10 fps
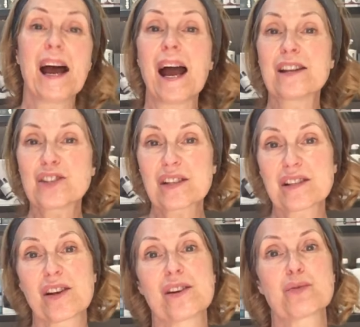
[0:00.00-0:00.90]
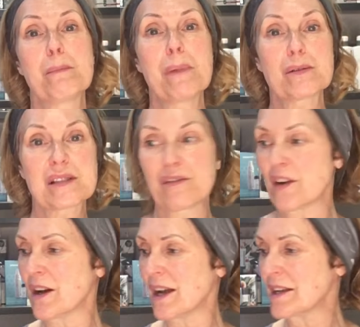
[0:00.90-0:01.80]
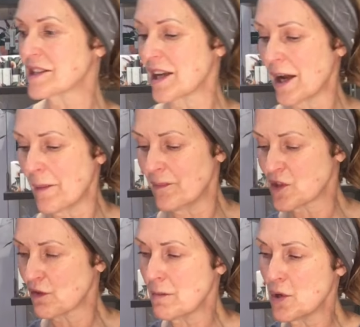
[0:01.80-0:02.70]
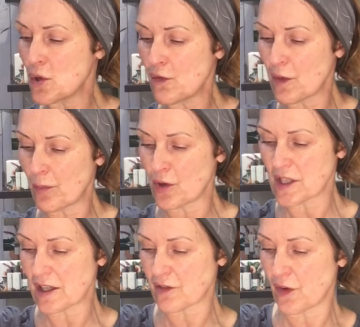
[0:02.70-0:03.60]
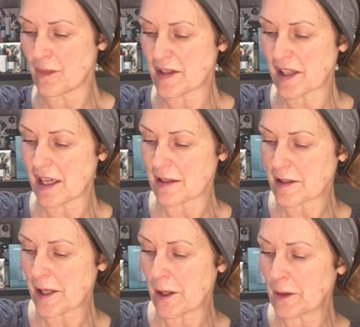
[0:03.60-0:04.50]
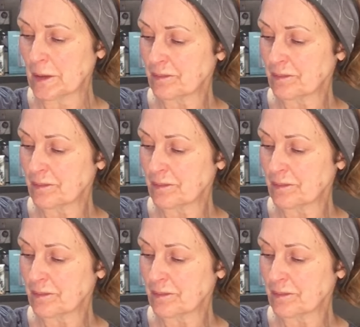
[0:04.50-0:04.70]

and just start to emulsify it to remove the product from the skin. So